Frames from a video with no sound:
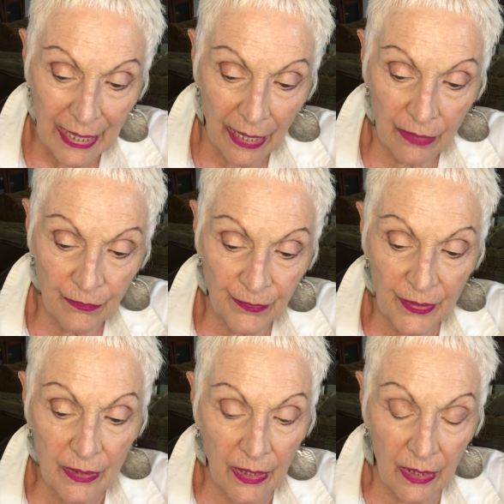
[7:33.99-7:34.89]
and
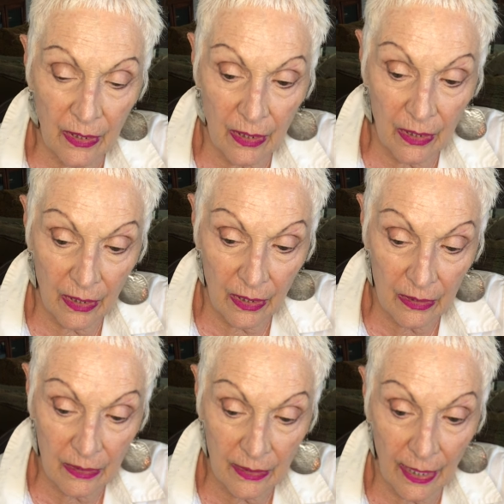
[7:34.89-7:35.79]
feeling
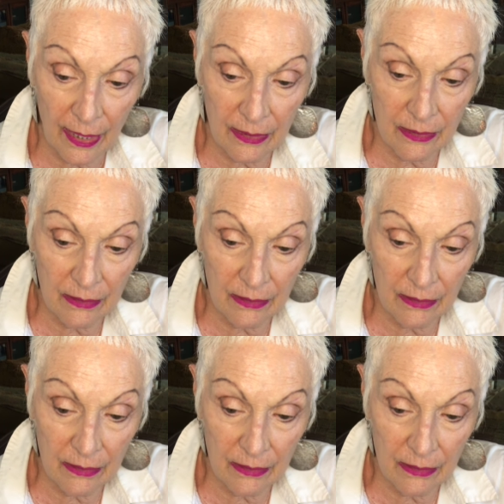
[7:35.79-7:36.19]
that